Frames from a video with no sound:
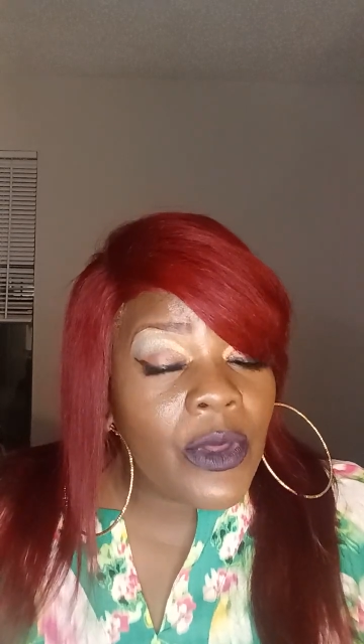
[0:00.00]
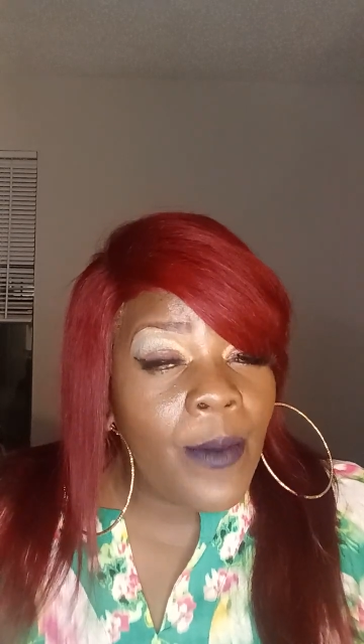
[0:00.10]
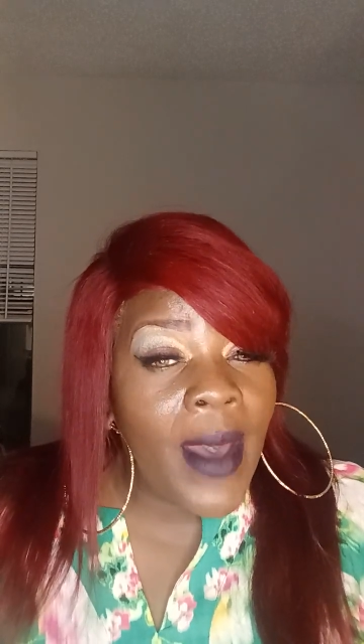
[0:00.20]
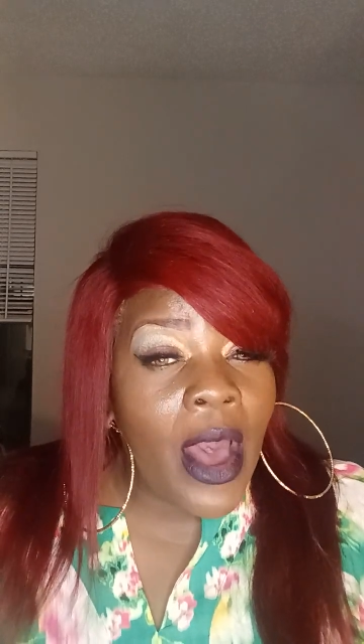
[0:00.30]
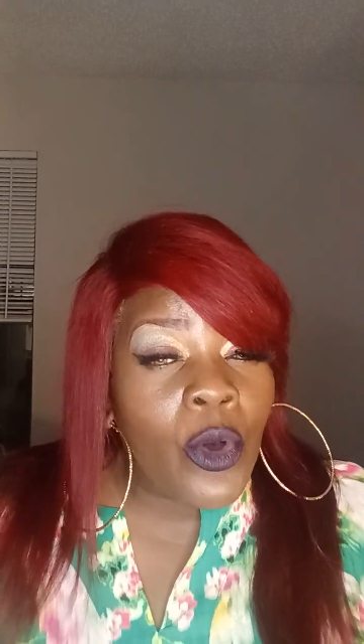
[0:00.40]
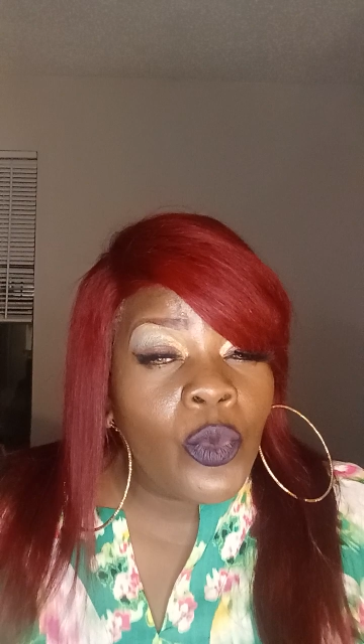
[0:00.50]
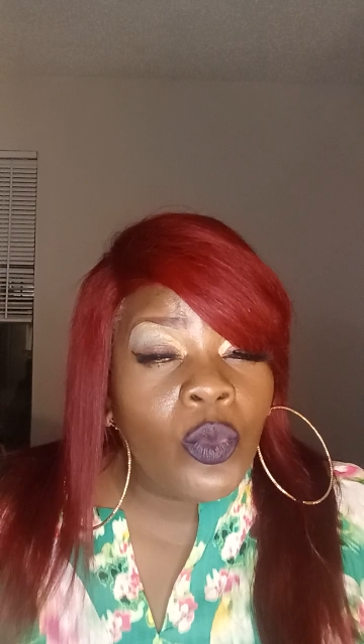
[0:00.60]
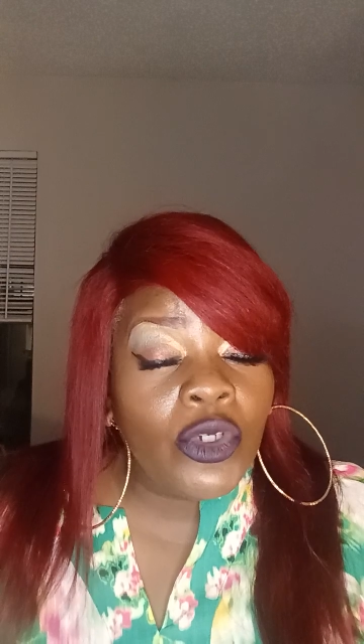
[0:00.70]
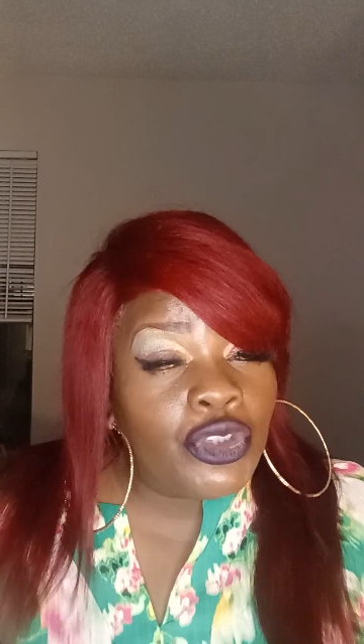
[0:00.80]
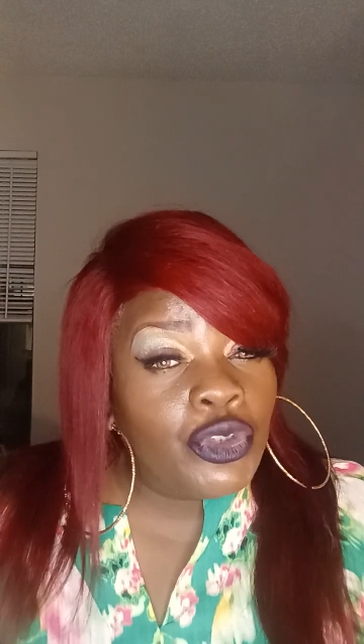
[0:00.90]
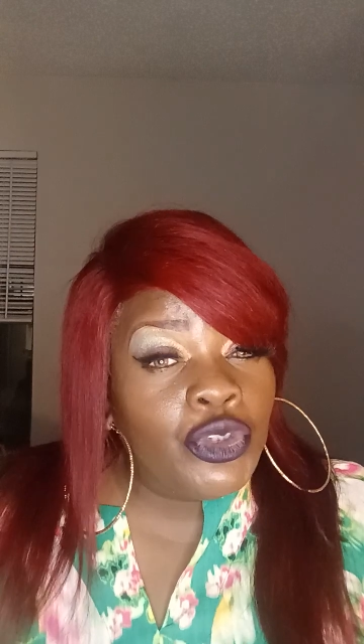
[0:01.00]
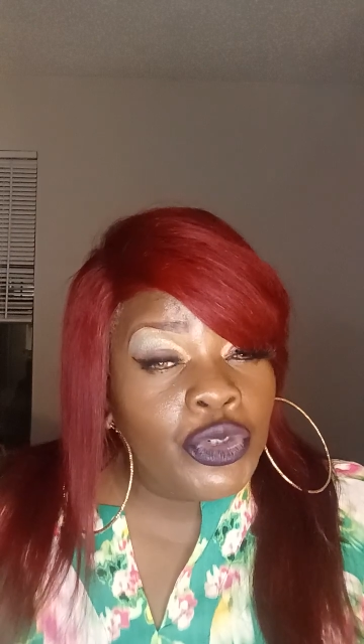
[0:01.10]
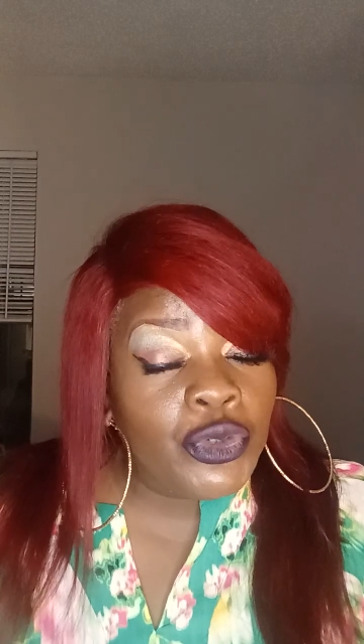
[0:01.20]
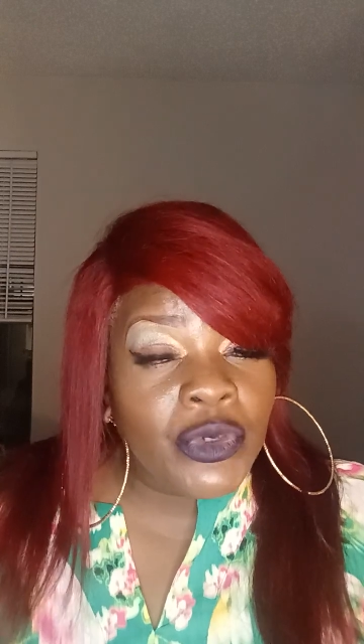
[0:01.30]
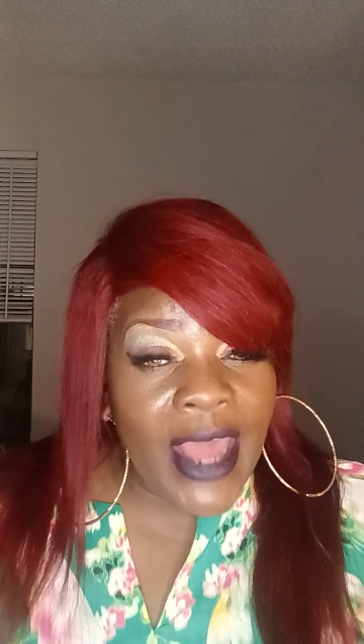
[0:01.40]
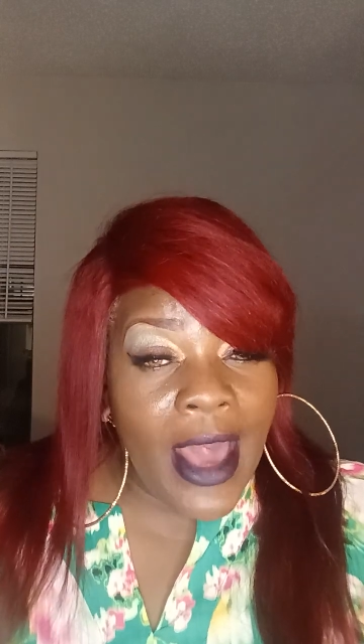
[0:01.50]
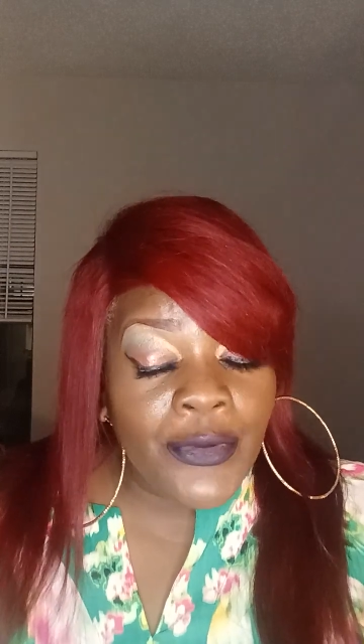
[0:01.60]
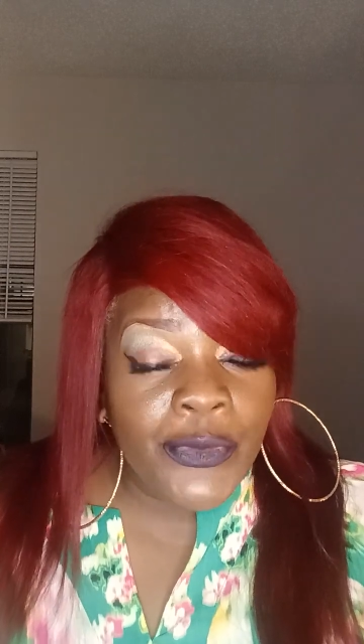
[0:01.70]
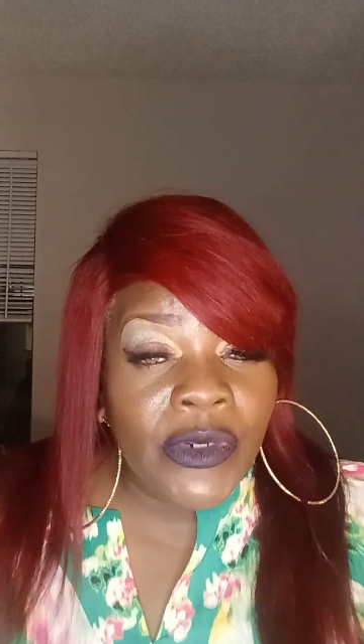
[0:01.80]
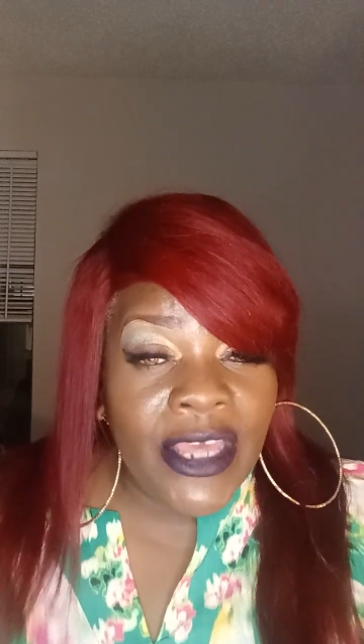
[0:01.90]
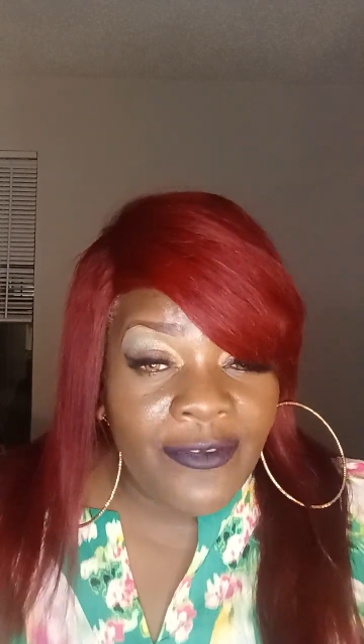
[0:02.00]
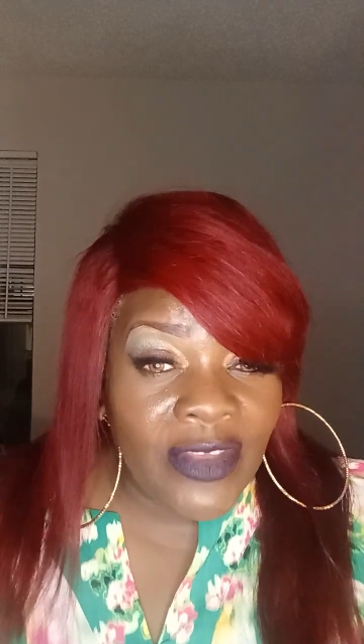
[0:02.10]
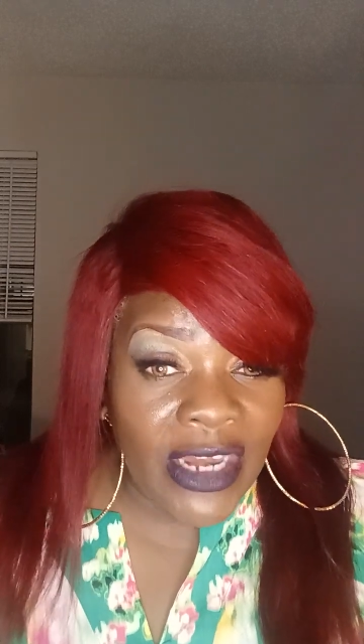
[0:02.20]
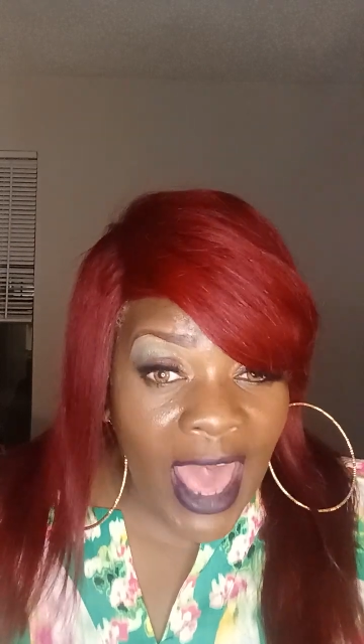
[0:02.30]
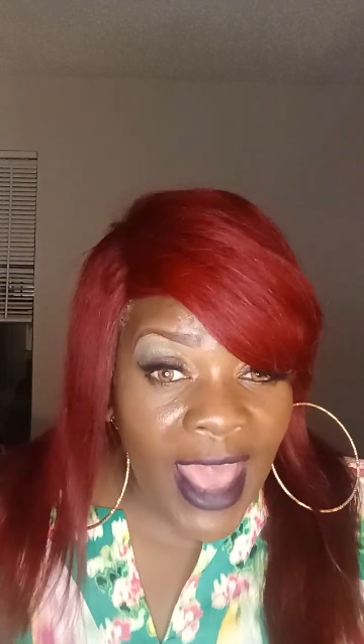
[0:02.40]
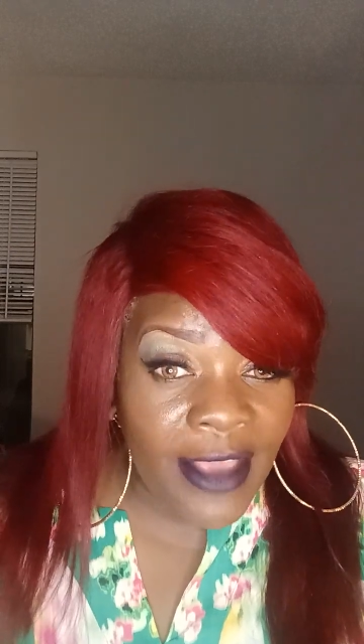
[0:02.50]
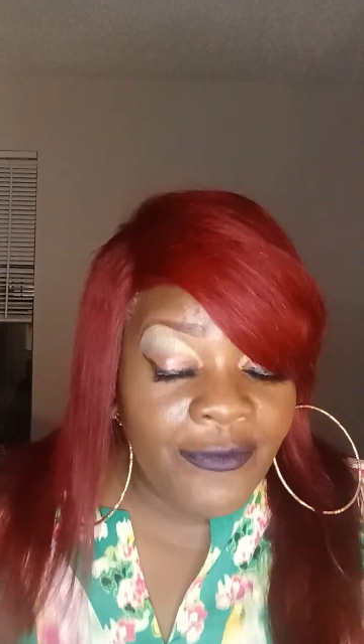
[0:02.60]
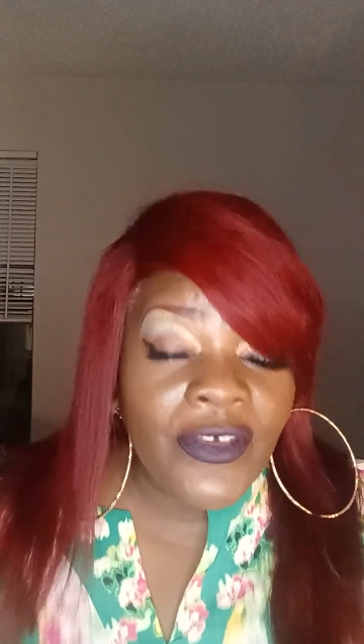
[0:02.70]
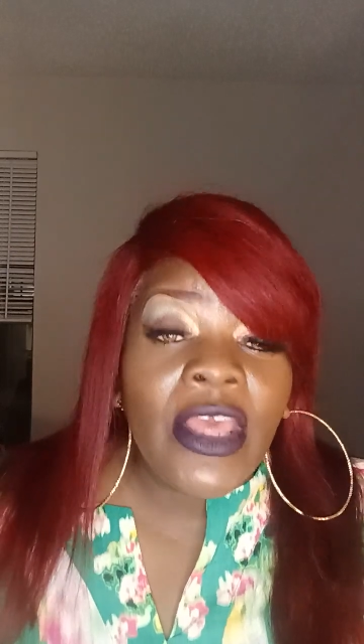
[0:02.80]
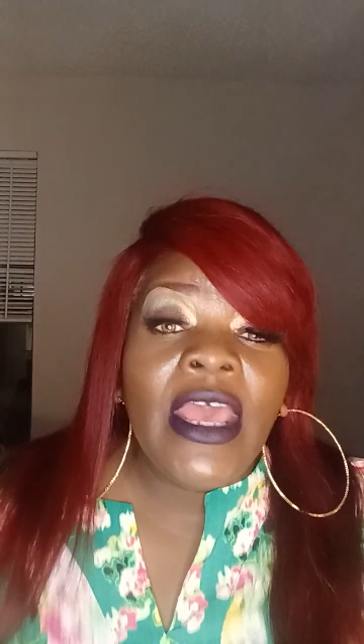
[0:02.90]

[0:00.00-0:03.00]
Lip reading: about what you do and how you live your life.